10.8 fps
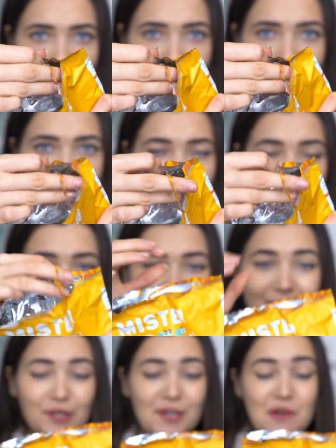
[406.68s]
This
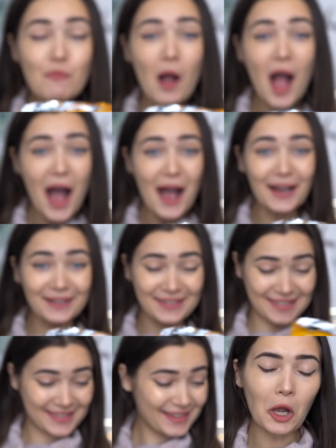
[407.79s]
actually
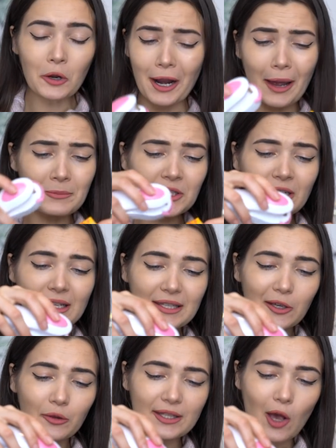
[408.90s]
works. All right, I'm just gonna
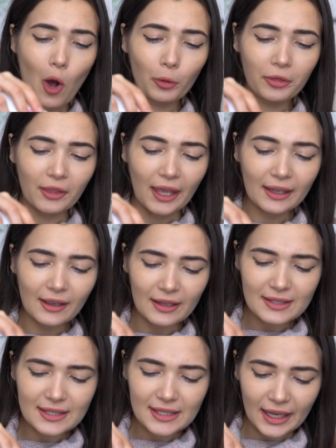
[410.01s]
seal this whole thing
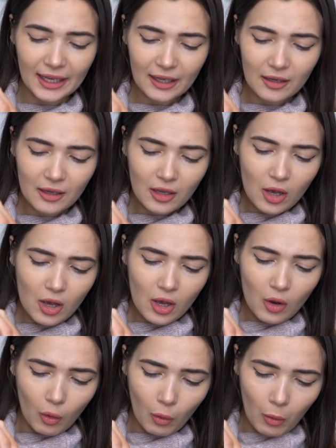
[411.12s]
and see
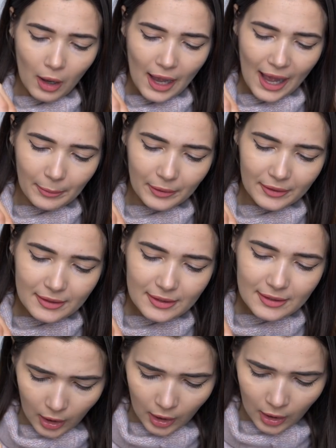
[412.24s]
what
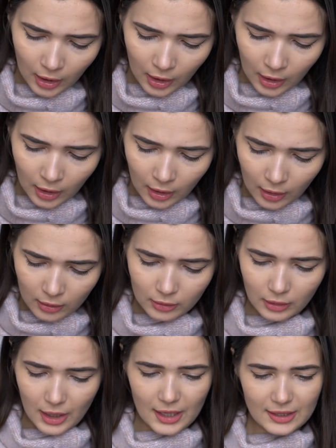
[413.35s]
happens.
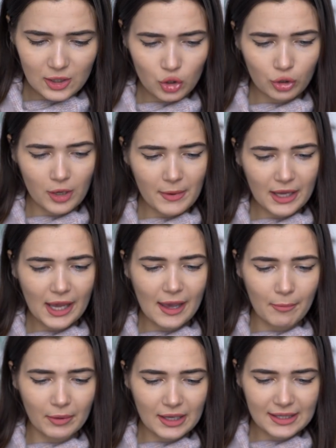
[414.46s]
It's trimming
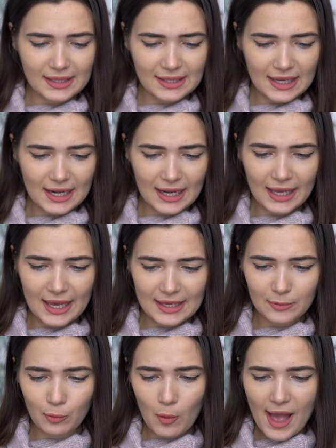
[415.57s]
it, but it's sealing it
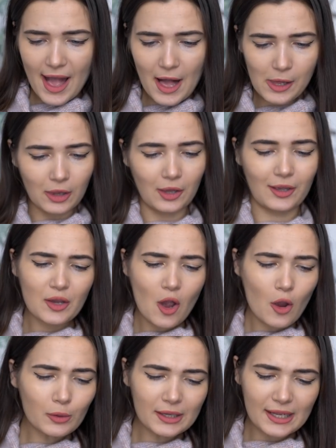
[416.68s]
as well. The
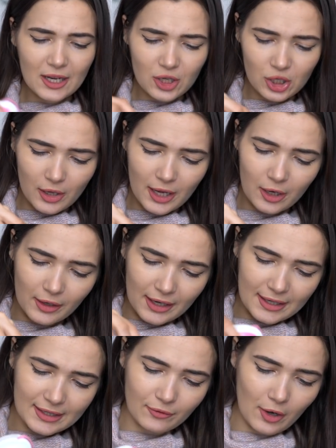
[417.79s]
only issue here
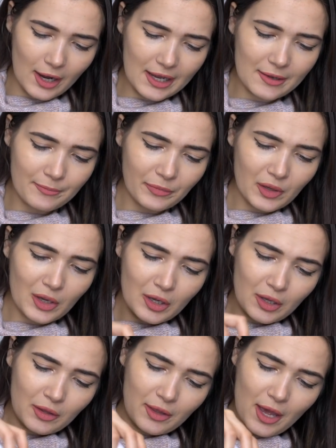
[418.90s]
is, right,
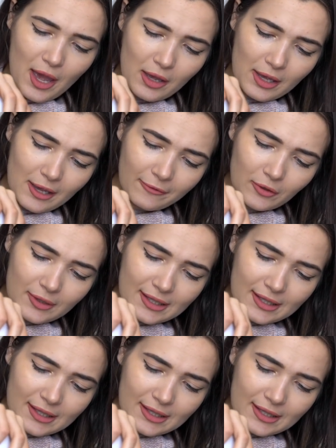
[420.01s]
that if you're